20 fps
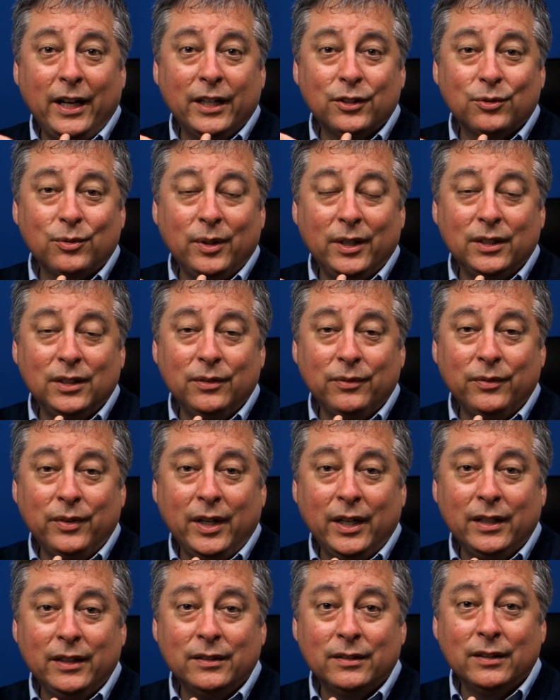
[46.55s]
X-Rite
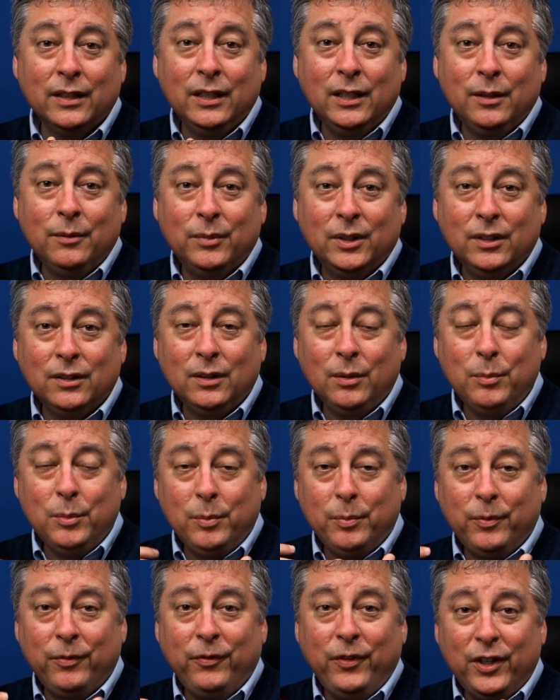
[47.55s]
device because I'm a
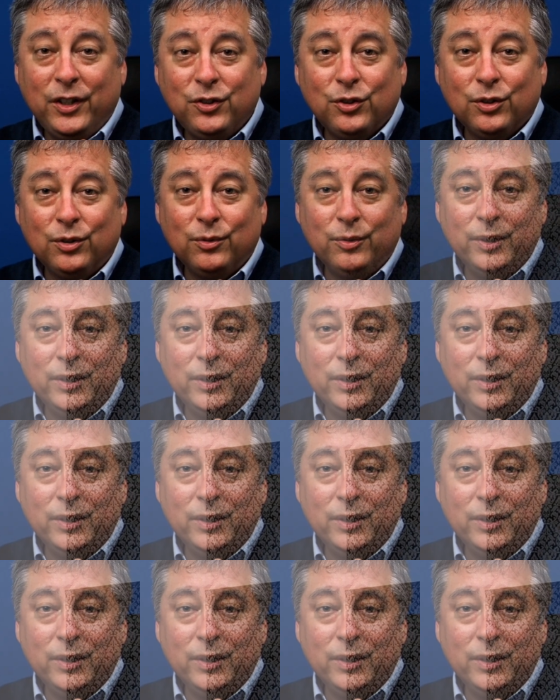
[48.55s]
professional